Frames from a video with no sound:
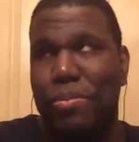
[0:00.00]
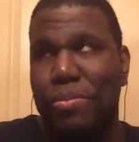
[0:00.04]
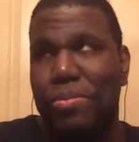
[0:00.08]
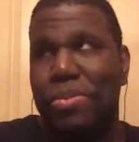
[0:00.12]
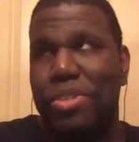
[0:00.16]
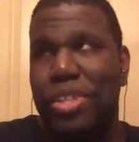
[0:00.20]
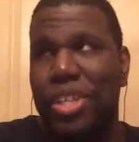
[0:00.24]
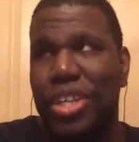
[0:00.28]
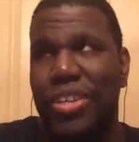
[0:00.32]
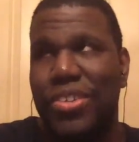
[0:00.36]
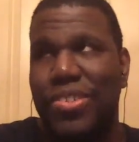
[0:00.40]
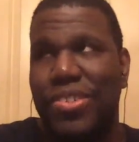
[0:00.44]

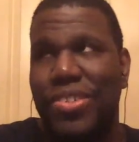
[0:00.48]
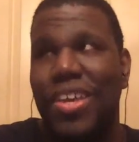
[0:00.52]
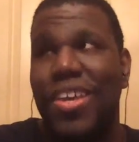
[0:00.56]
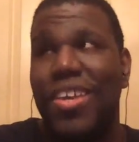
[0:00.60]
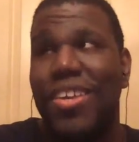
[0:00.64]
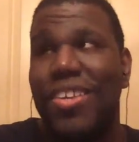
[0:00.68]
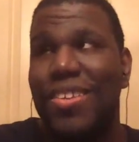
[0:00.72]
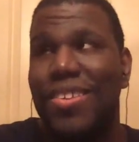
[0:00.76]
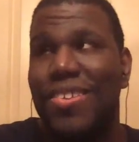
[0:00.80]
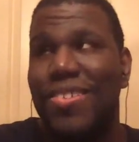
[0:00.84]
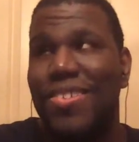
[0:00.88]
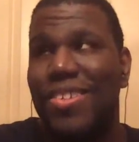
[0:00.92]
she
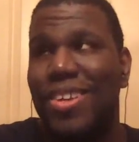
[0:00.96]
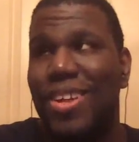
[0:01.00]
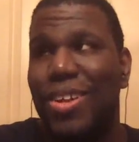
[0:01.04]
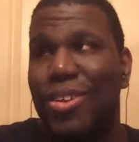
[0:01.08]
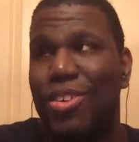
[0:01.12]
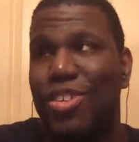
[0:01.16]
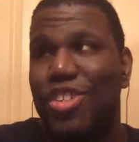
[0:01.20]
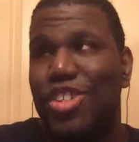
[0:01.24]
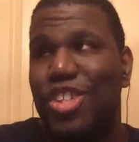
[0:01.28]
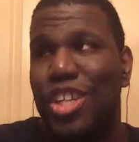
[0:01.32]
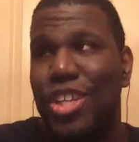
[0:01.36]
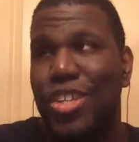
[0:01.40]
says,
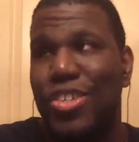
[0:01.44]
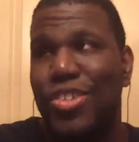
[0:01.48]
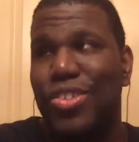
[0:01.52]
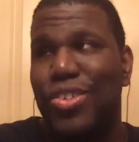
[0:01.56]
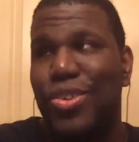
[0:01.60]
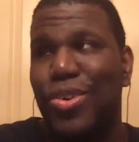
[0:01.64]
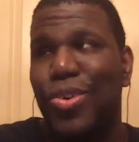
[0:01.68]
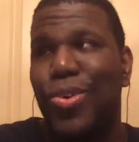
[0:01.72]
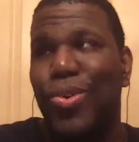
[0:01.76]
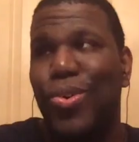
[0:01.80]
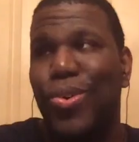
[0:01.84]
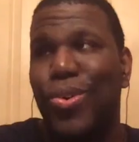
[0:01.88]
she's
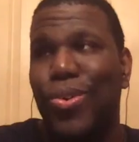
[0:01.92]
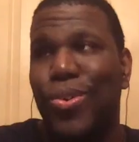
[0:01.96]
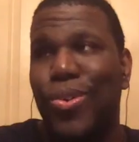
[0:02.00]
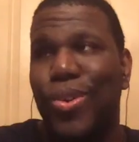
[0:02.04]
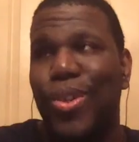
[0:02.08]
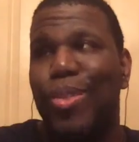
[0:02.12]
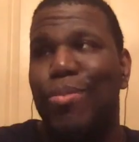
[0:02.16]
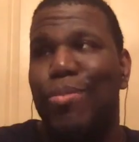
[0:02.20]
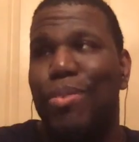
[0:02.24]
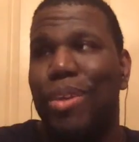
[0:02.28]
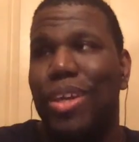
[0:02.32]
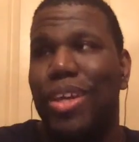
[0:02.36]
cool
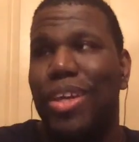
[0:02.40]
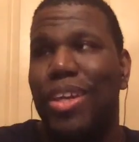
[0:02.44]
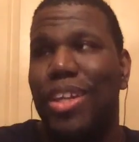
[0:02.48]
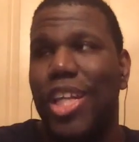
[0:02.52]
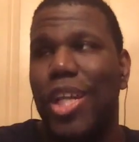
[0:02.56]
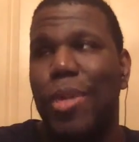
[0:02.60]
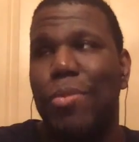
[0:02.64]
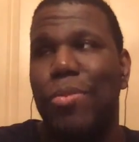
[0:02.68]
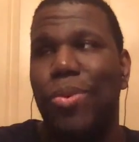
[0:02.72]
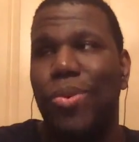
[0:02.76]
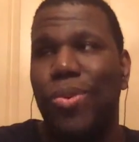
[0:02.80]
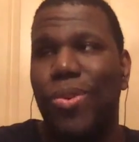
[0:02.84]
with being
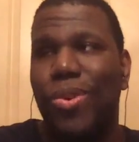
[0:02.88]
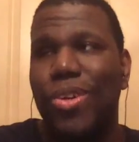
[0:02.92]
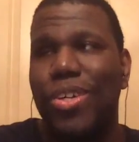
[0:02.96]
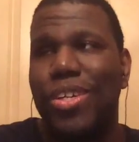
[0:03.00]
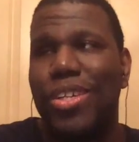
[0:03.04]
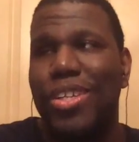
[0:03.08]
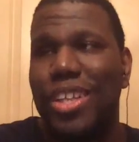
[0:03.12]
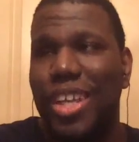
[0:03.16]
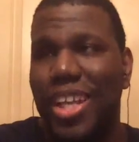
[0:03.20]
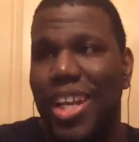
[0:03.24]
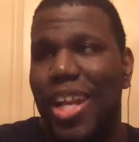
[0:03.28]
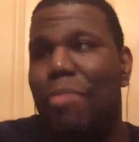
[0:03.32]
number
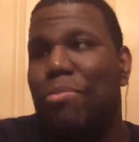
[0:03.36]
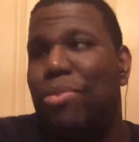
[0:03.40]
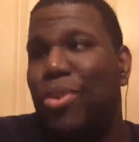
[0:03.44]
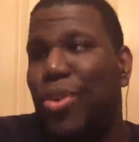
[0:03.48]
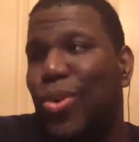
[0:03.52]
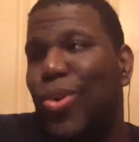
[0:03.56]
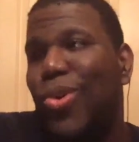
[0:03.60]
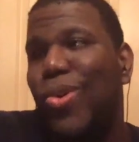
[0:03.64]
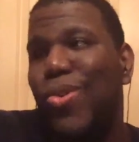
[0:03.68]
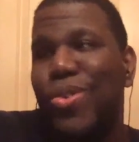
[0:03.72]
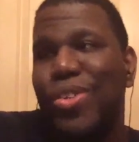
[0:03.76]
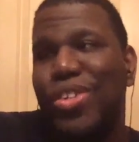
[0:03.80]
one, and I'm
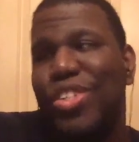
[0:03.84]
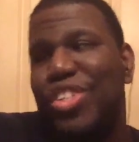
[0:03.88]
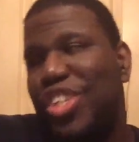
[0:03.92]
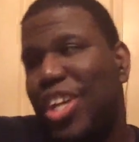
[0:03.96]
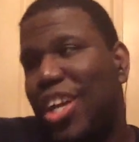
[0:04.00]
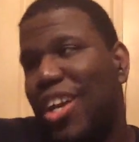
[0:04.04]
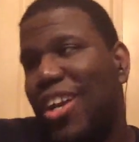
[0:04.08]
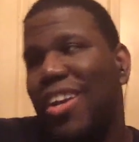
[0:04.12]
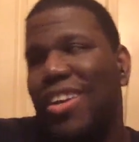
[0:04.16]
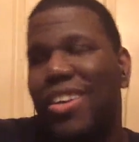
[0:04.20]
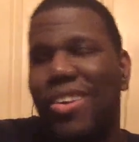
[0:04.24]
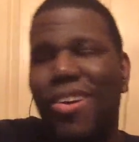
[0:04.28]
cool with
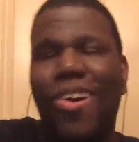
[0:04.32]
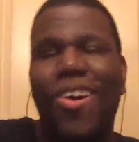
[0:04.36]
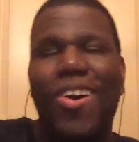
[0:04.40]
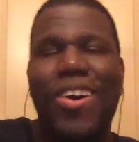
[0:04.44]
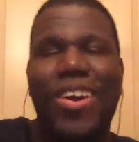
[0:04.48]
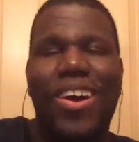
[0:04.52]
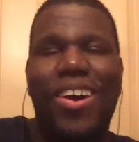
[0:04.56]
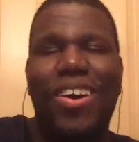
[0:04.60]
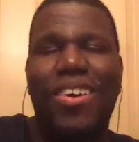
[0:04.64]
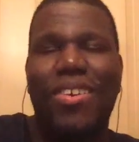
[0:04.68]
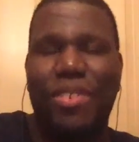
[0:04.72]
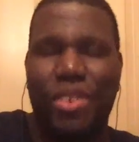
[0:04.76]
sharing
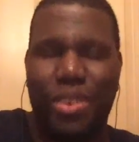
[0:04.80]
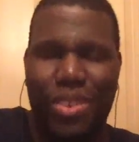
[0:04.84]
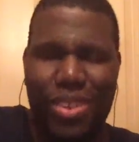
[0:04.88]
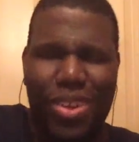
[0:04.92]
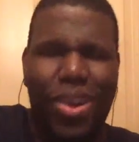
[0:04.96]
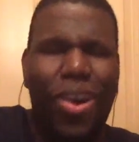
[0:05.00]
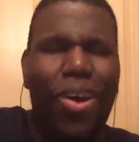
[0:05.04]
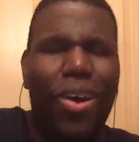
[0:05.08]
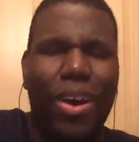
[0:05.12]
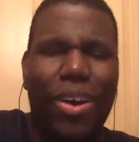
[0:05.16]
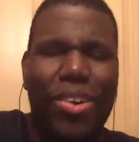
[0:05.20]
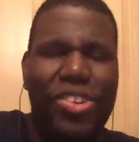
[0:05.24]

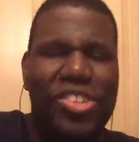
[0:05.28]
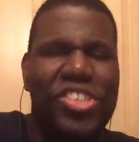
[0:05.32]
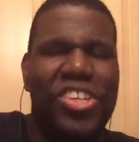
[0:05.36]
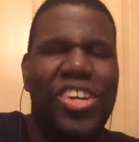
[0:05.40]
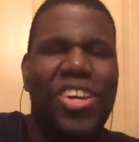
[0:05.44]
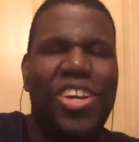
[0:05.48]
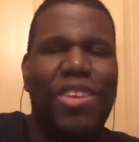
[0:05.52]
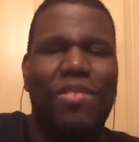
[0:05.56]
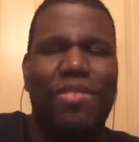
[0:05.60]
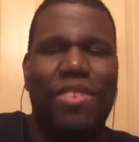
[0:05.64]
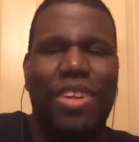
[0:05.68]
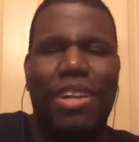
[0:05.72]
y'all are
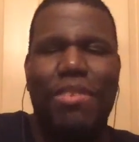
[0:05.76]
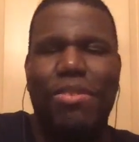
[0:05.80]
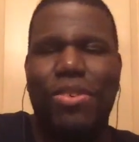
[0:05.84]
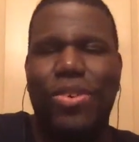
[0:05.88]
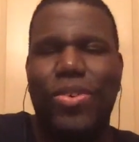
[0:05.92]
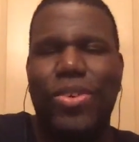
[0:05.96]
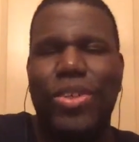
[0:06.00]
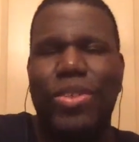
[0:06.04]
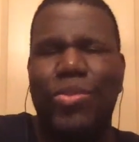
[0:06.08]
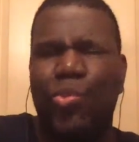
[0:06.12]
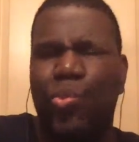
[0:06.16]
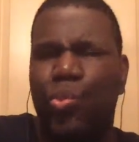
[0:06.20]
sharing, and I'm
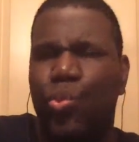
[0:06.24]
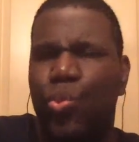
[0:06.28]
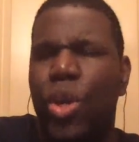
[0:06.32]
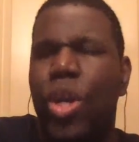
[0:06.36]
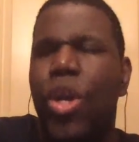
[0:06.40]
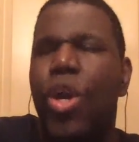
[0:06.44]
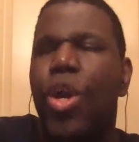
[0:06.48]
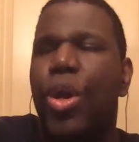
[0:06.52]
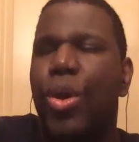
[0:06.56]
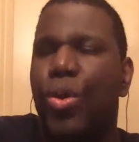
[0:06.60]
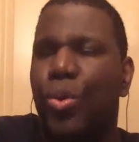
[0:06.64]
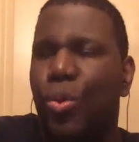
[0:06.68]
going,
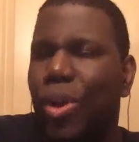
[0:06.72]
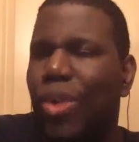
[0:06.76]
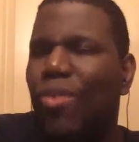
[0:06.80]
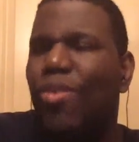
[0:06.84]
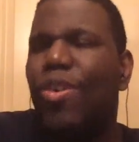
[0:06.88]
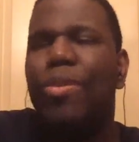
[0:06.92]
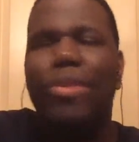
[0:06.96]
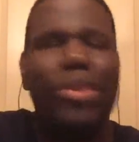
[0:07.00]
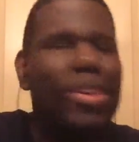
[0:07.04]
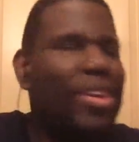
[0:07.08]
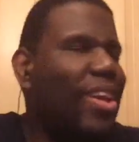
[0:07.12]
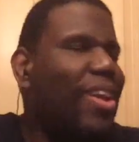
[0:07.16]
what
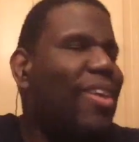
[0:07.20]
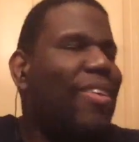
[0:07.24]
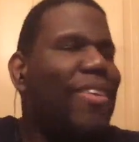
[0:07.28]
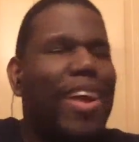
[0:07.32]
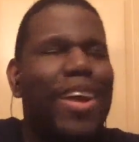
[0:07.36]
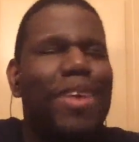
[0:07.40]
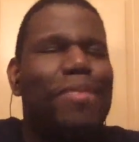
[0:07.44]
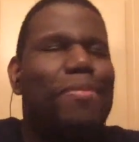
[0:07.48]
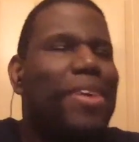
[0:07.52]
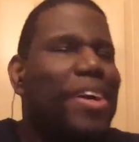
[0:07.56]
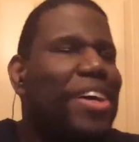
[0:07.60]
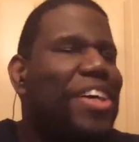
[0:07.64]
woman in their
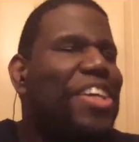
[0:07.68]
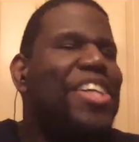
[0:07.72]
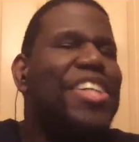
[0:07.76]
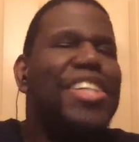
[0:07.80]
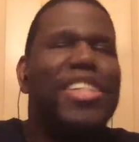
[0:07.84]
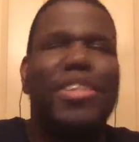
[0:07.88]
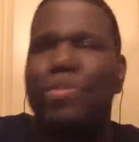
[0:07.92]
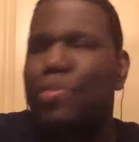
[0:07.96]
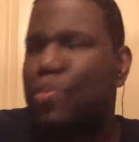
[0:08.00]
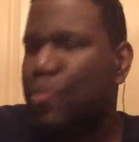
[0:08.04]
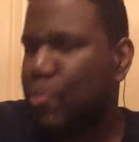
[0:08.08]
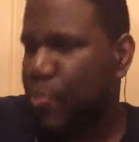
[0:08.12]
right mind?